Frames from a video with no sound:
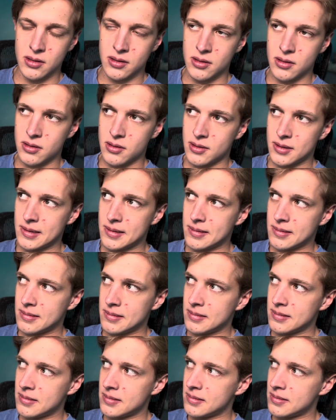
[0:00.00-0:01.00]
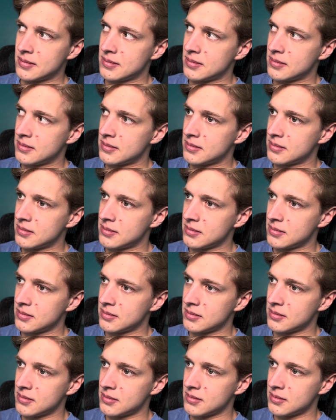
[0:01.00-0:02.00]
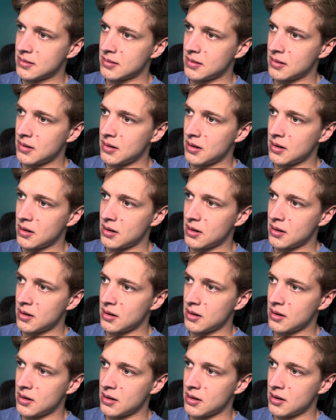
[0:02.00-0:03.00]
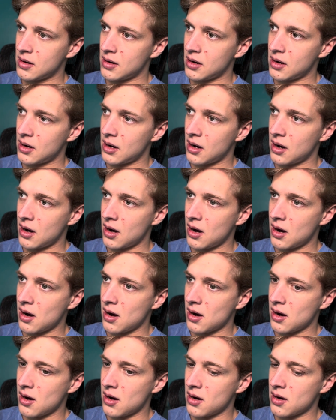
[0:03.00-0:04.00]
(silence)